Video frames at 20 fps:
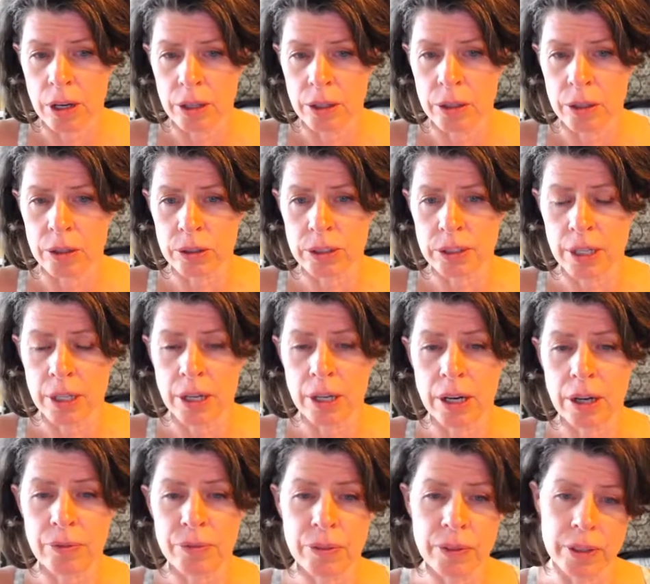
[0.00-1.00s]
You're signing
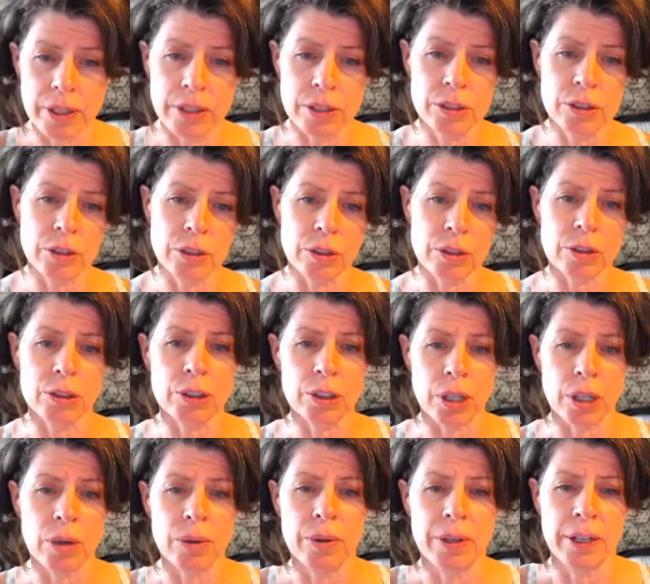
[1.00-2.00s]
up for this, you're
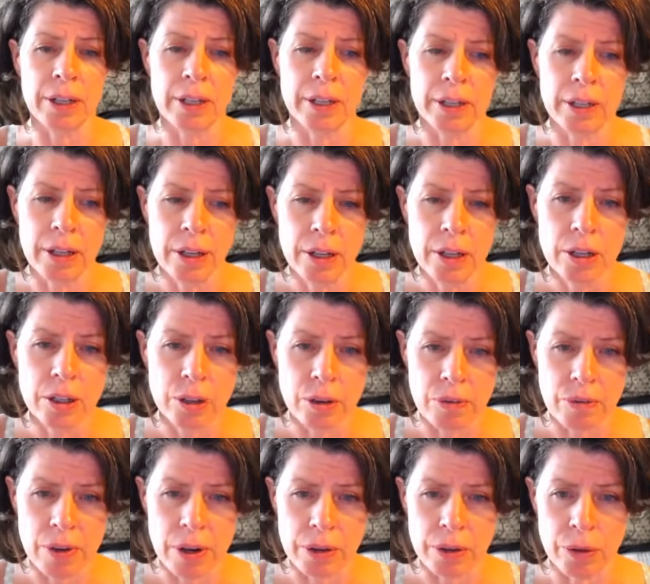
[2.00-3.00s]
showing your
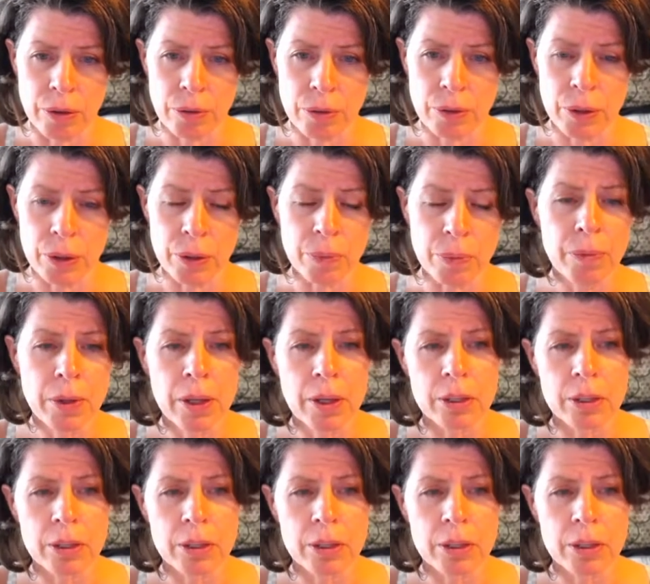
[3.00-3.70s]
follow through.